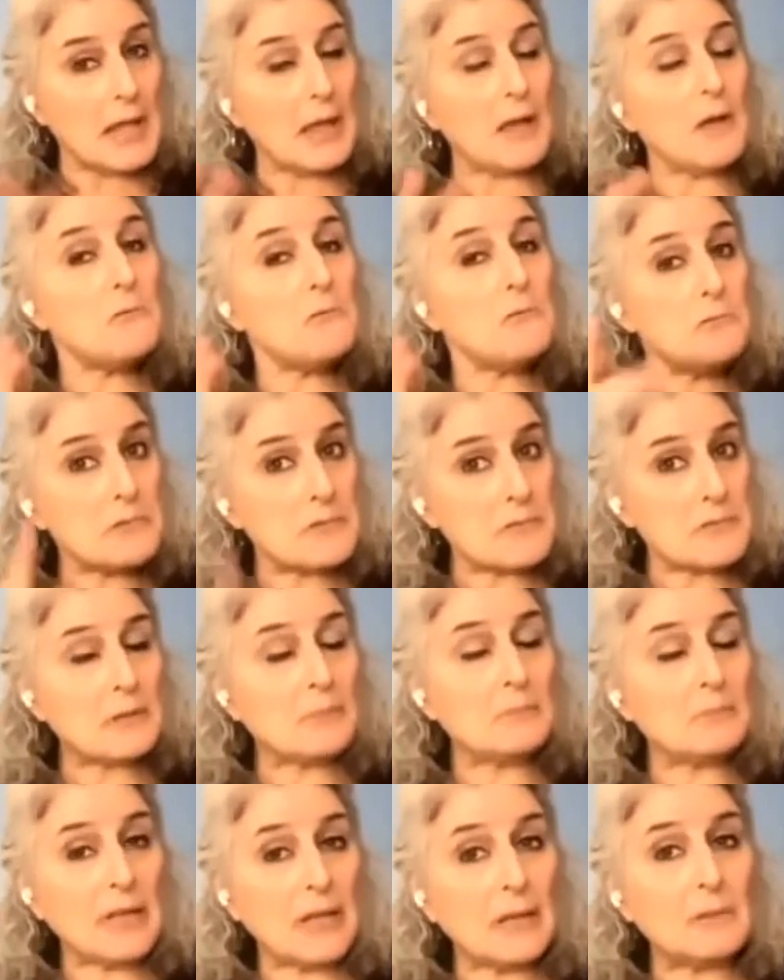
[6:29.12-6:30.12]
not
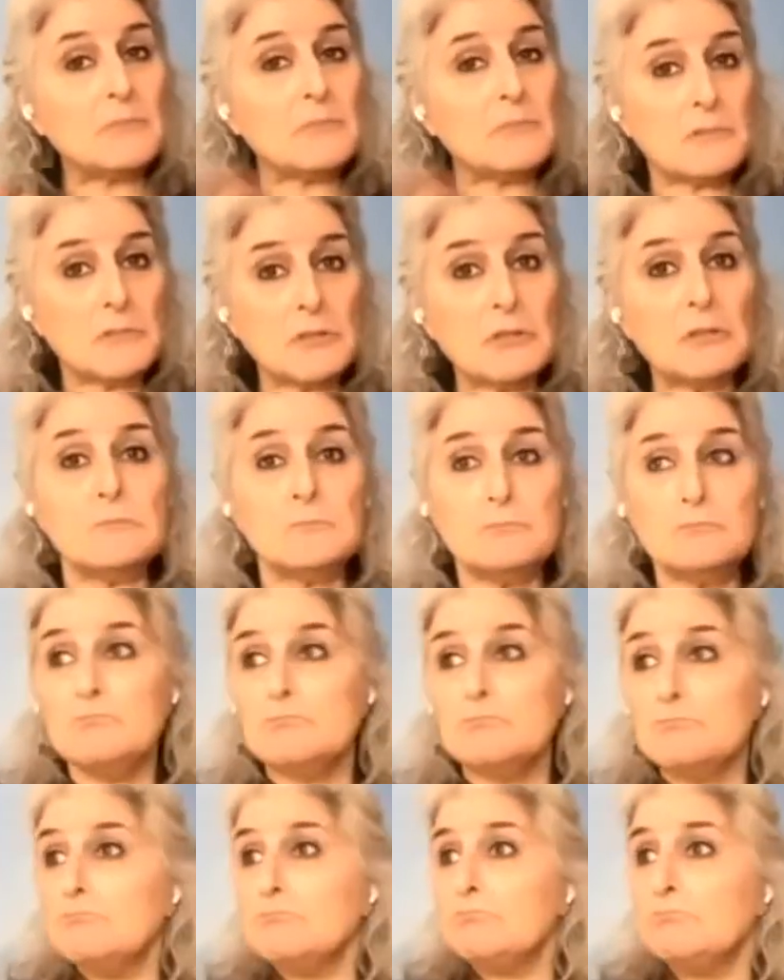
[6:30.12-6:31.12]
asked and they weren't
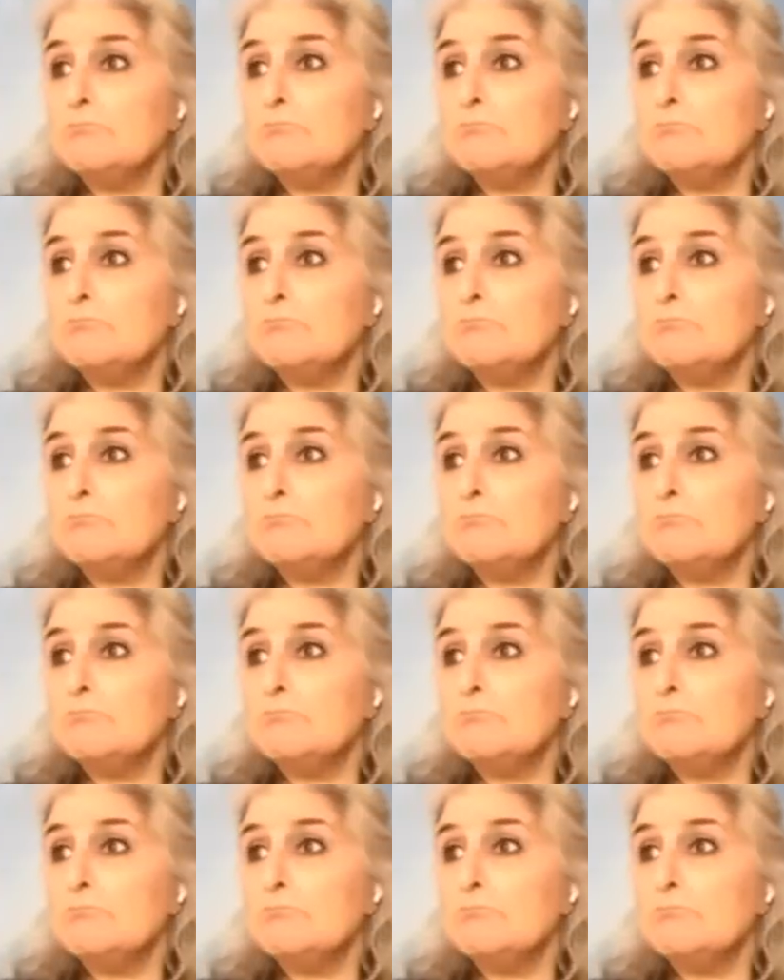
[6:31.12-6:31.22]
involved.